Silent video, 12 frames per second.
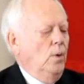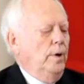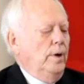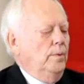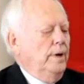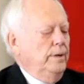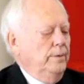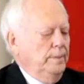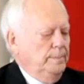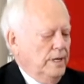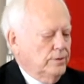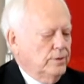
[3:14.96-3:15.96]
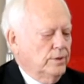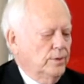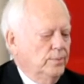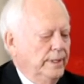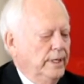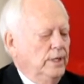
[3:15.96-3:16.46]
We're wondering, Pastor,
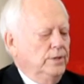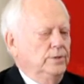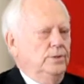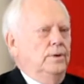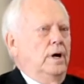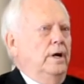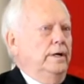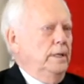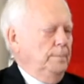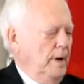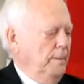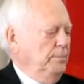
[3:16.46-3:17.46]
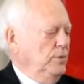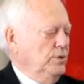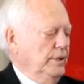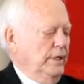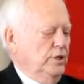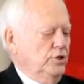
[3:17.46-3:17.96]
could we do our hip hop
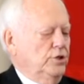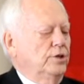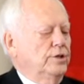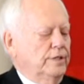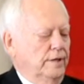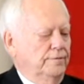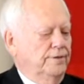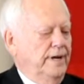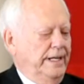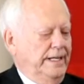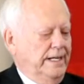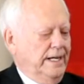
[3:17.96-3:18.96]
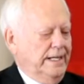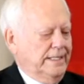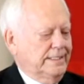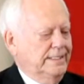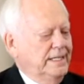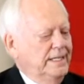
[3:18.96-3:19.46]
music in church on Friday
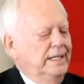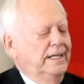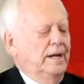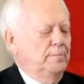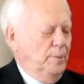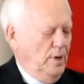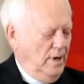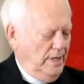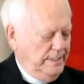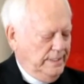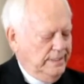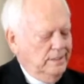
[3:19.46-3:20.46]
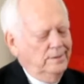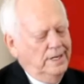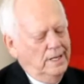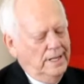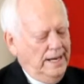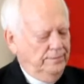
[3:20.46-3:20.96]
nights? I'm pausing. I said,
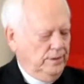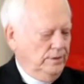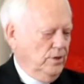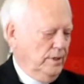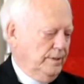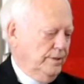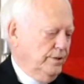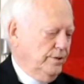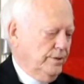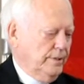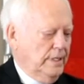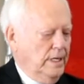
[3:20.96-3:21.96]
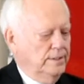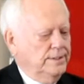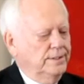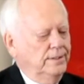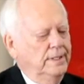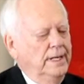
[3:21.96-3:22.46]
well, I have to talk to the church
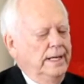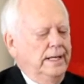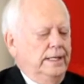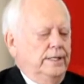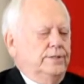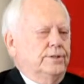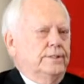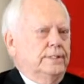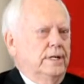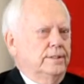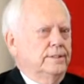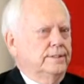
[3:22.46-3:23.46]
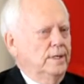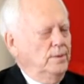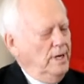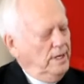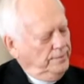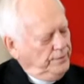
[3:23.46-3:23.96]
council. The church council said,
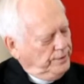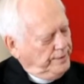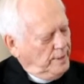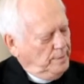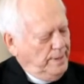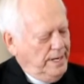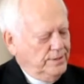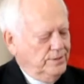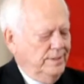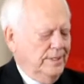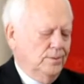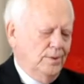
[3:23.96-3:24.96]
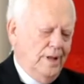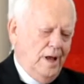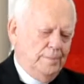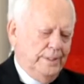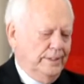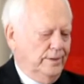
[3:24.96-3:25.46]
well, if you're there, Pastor. And I said, well,
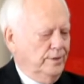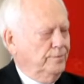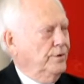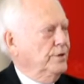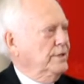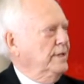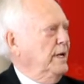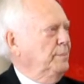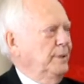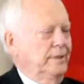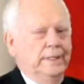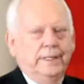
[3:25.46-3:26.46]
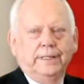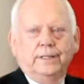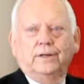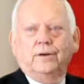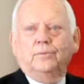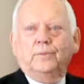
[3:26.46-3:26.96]
I'll be there the first night. But, you
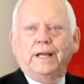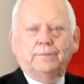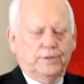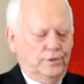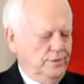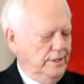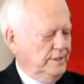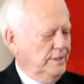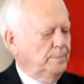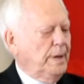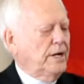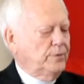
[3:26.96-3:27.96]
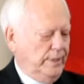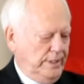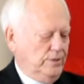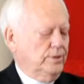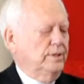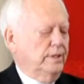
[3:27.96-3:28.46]
know, we have to trust that Patrick
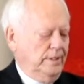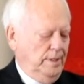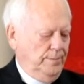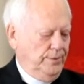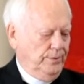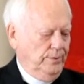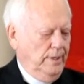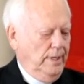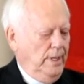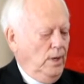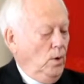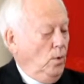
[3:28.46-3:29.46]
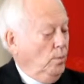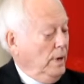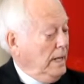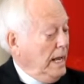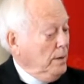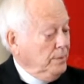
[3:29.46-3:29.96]
is going to come through through.
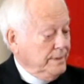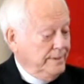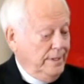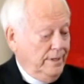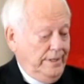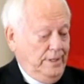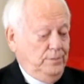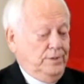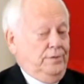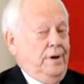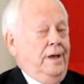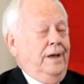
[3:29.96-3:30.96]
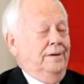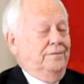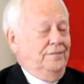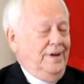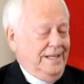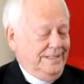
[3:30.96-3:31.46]
Well, I was there. It was
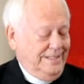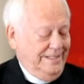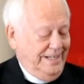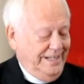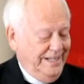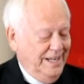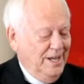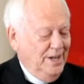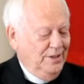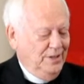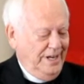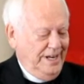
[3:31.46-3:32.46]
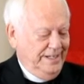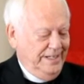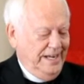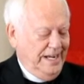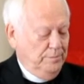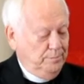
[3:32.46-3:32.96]
fascinating.
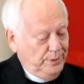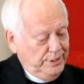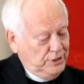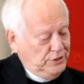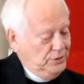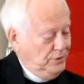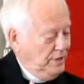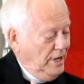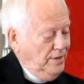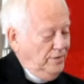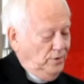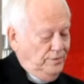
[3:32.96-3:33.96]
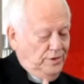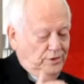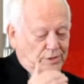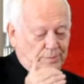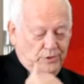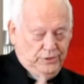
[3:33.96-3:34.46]
And, and pretty soon,
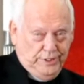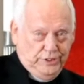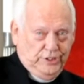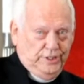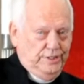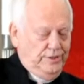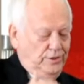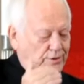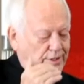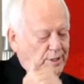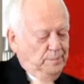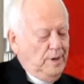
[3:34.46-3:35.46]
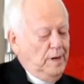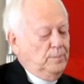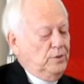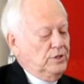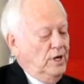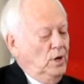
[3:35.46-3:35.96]
those musicians, those hip
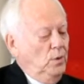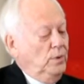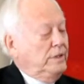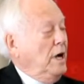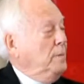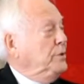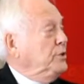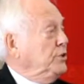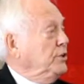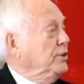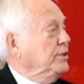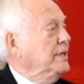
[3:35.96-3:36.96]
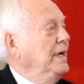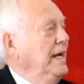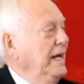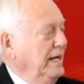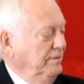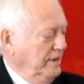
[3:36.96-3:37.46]
hoppers, would come to church.
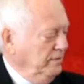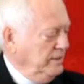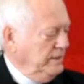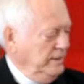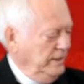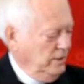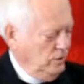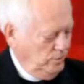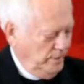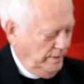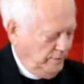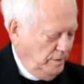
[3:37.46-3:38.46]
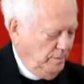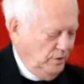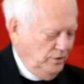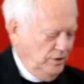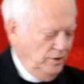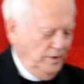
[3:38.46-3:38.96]
And I've never seen anything. We have
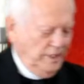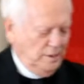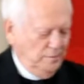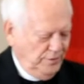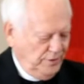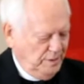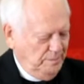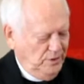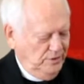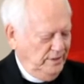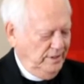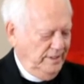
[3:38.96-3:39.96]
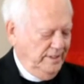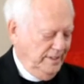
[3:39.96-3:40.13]
communion, you know, they come for communion.